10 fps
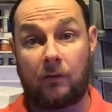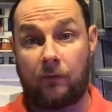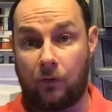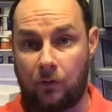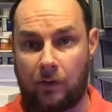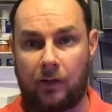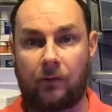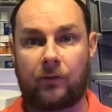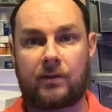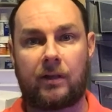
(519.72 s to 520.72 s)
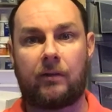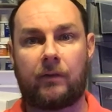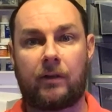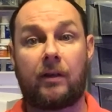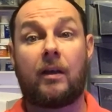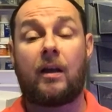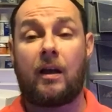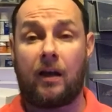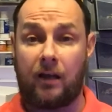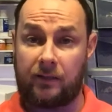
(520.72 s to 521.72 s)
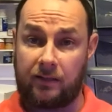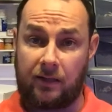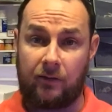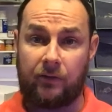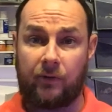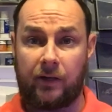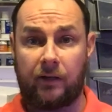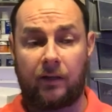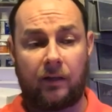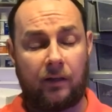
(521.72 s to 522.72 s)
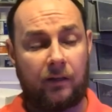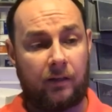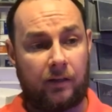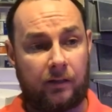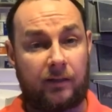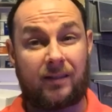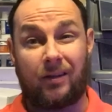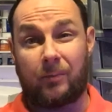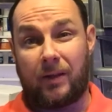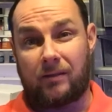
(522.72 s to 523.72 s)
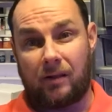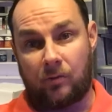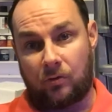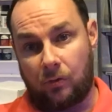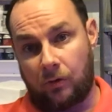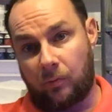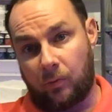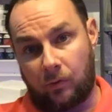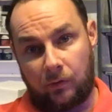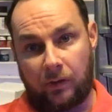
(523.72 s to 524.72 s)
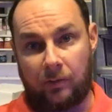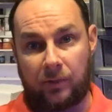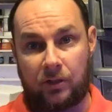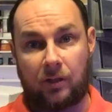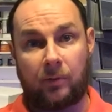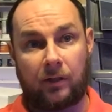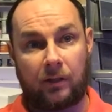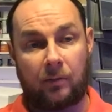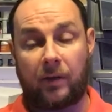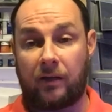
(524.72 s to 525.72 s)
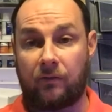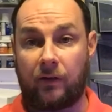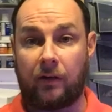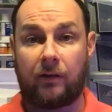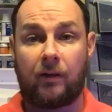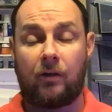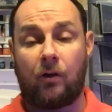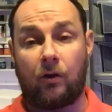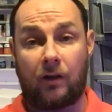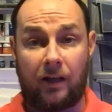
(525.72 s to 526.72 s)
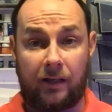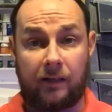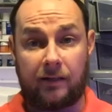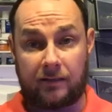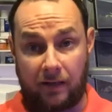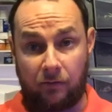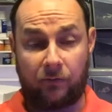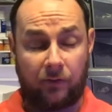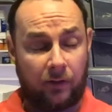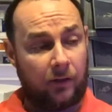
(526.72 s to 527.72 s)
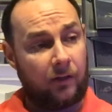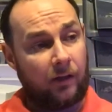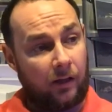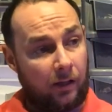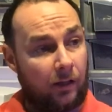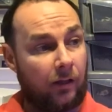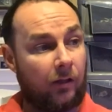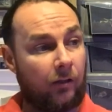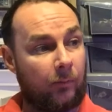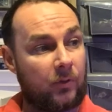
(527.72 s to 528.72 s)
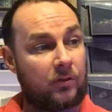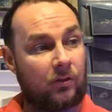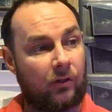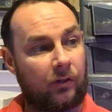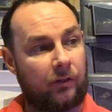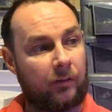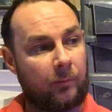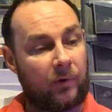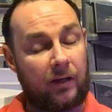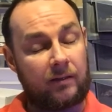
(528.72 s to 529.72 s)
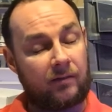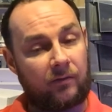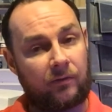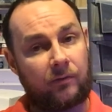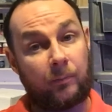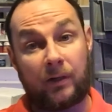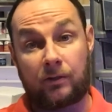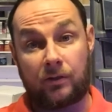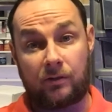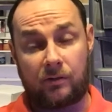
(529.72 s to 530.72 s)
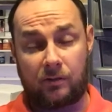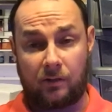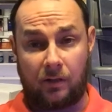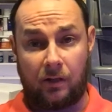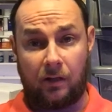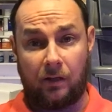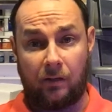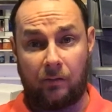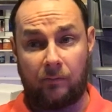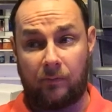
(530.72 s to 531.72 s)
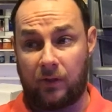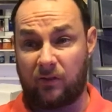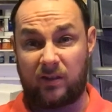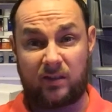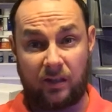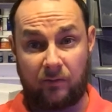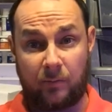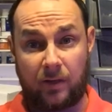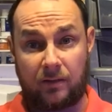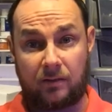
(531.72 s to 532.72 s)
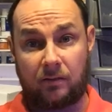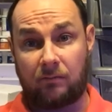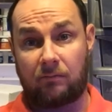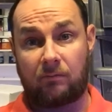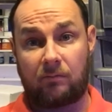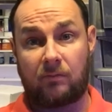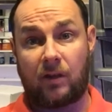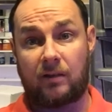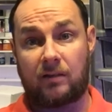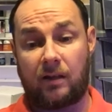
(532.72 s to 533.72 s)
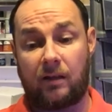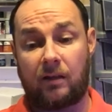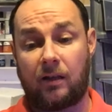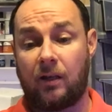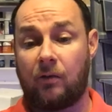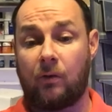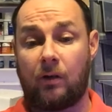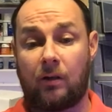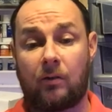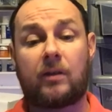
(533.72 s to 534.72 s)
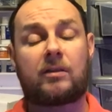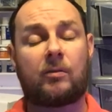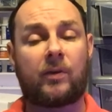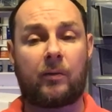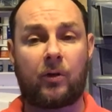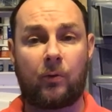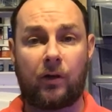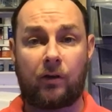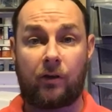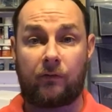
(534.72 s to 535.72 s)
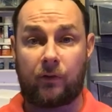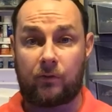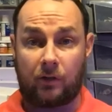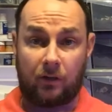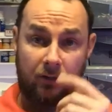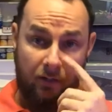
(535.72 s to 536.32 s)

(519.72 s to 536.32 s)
foreground scenery at a discounted rate. The discount depends on how much you order, but it'll be cheaper than you pay for it online yourself. Certain brands of miniatures and other scenery bits and things like that. But it's something I'm going to work on in the future.